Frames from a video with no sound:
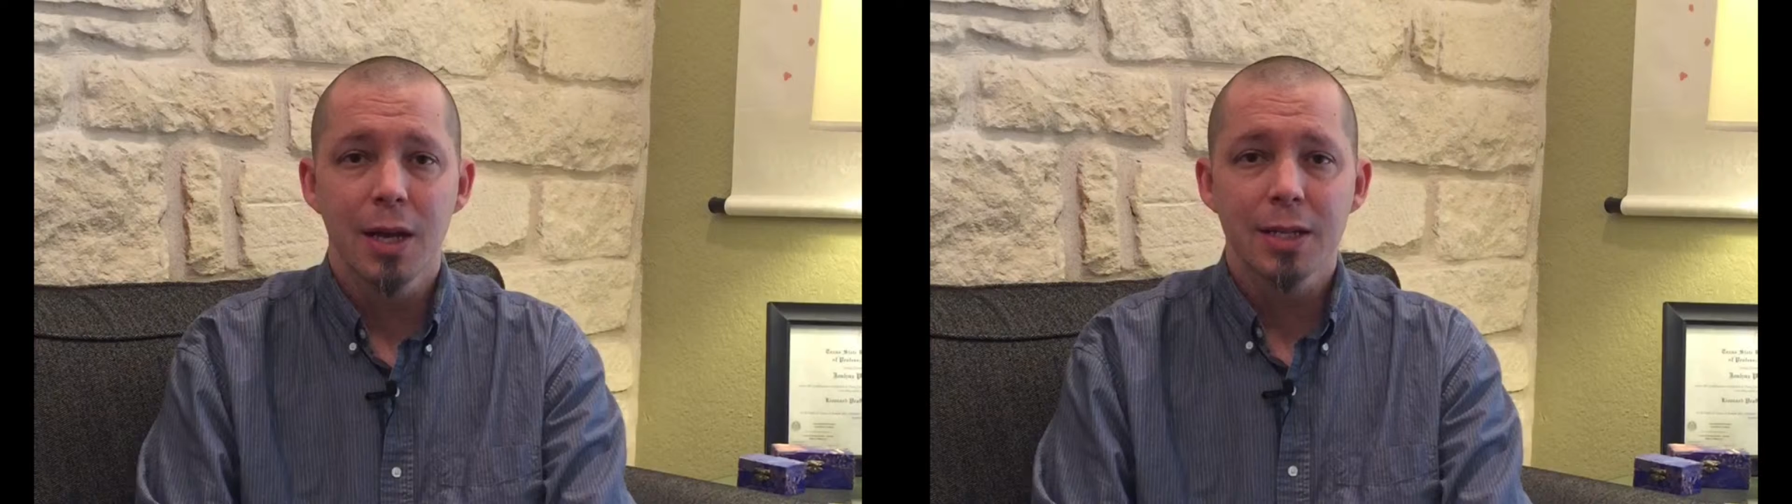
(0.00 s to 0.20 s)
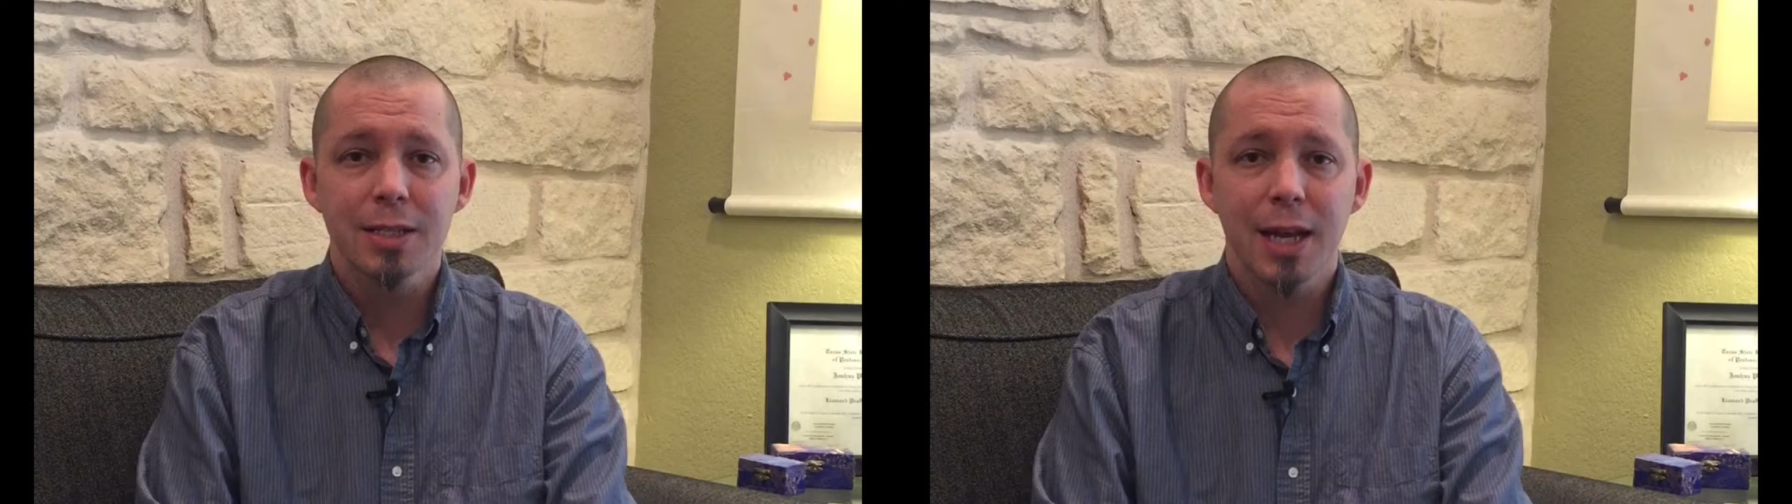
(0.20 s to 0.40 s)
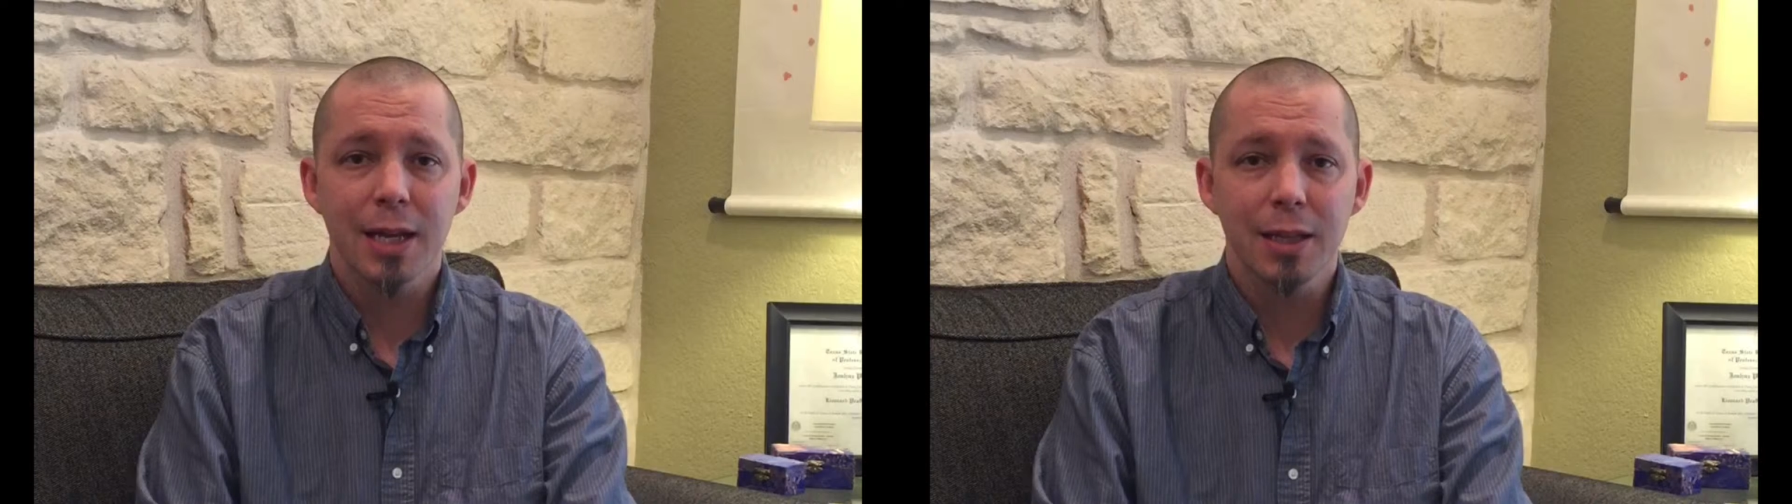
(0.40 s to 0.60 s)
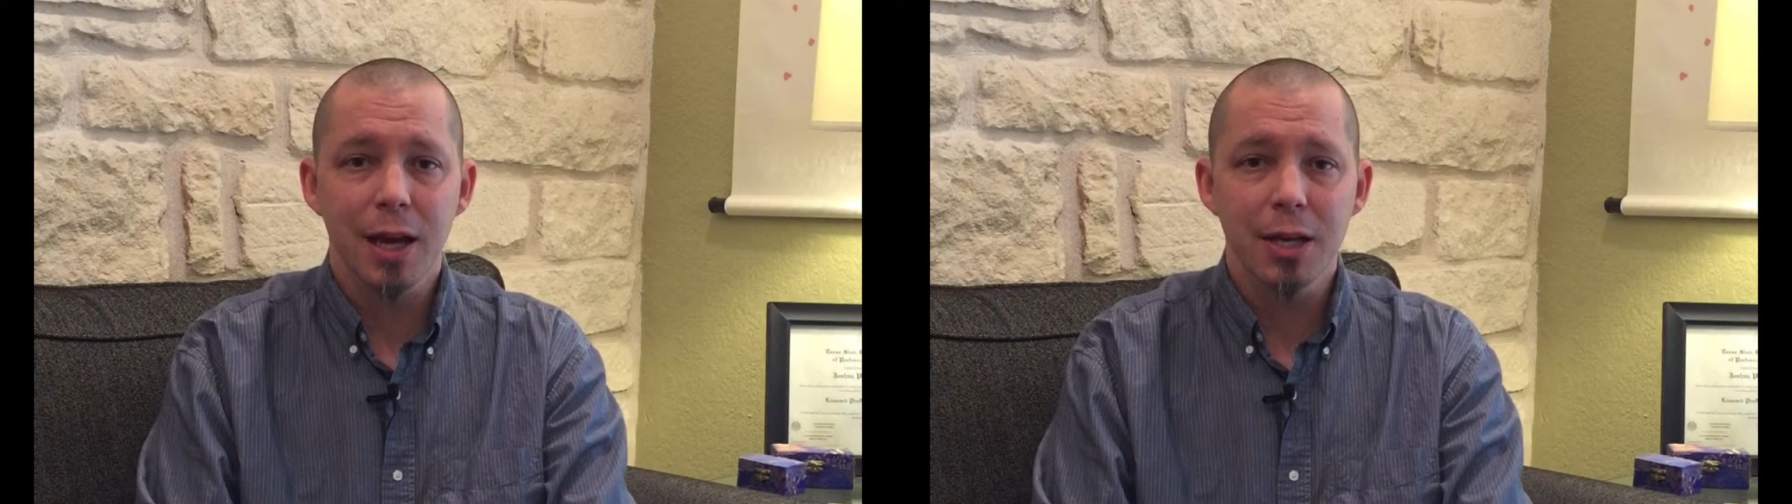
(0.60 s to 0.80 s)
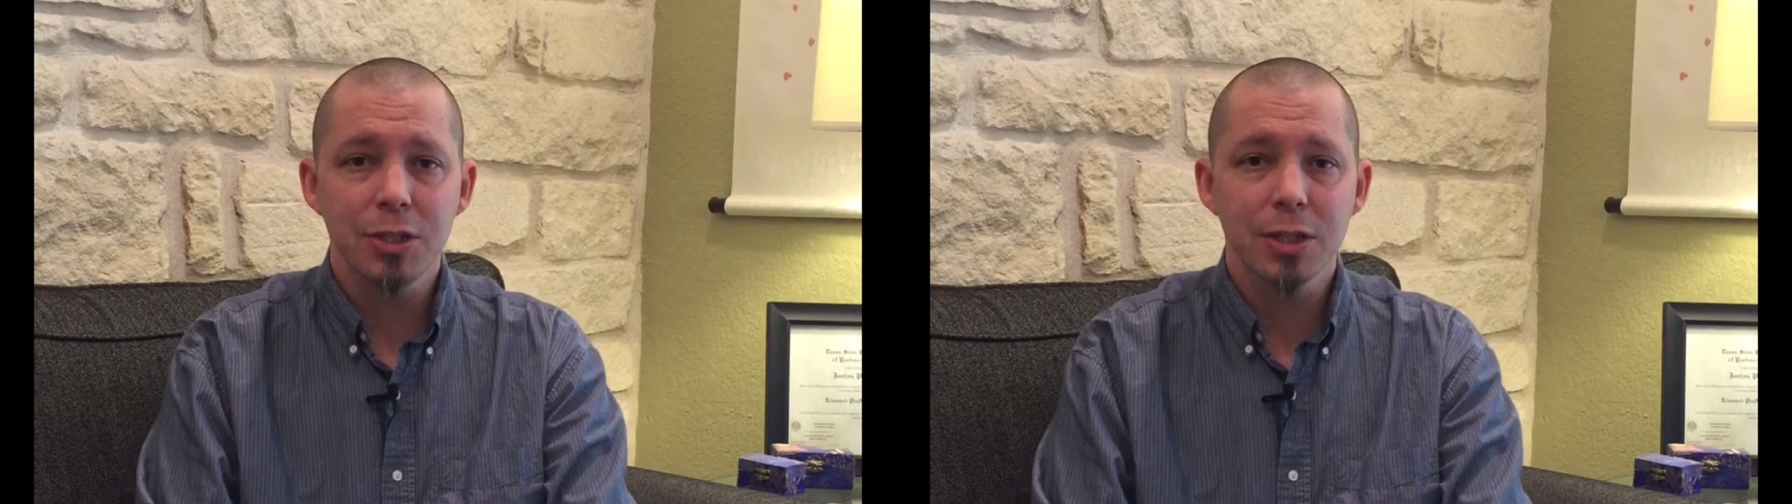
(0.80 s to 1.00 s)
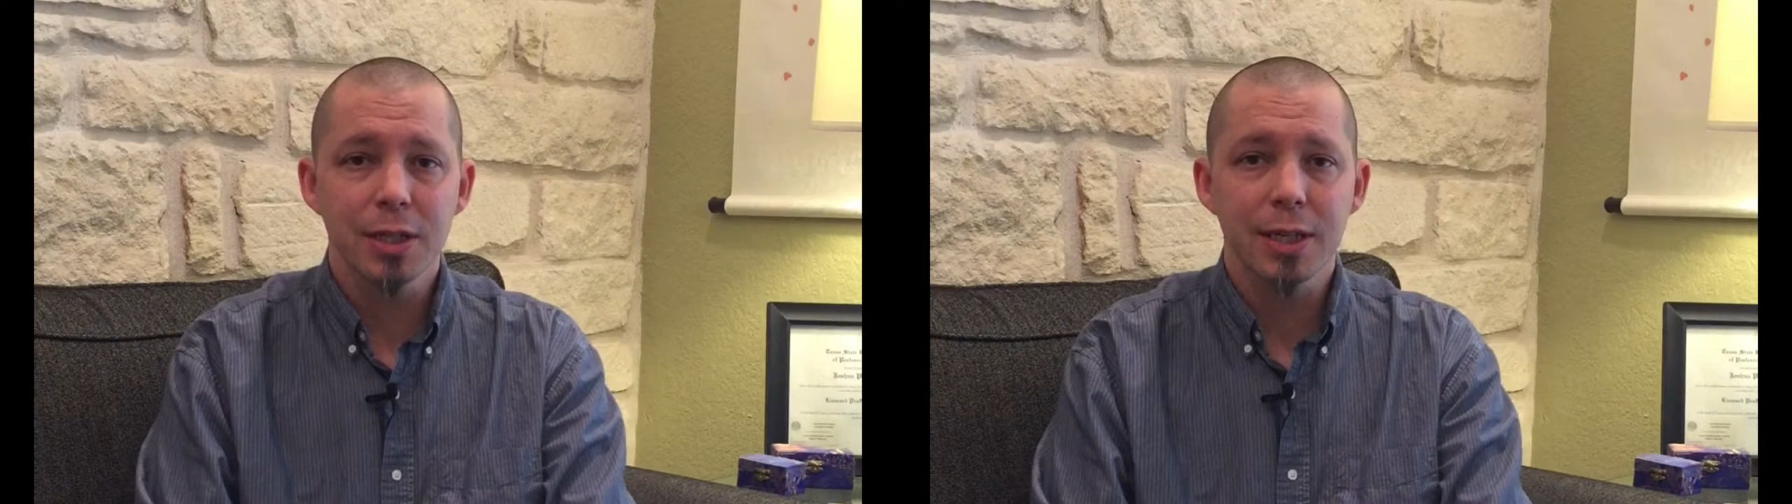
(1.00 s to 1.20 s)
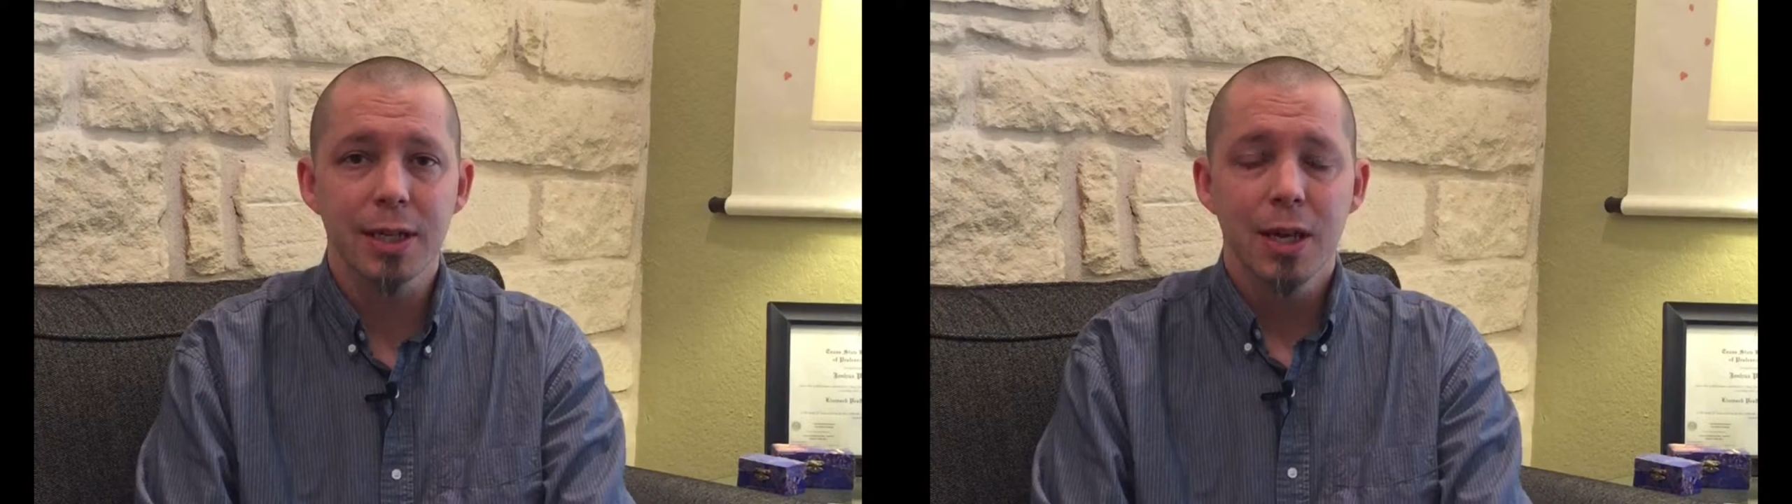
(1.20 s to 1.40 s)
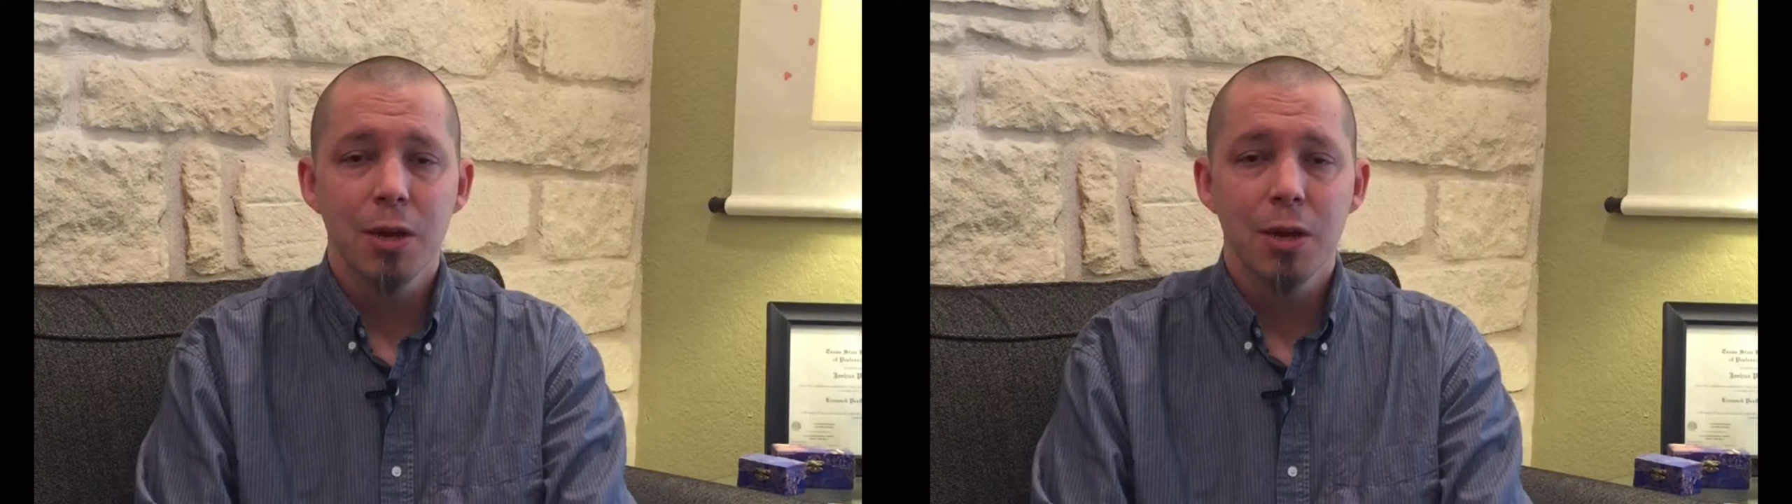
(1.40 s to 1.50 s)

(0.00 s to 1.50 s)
psychologically,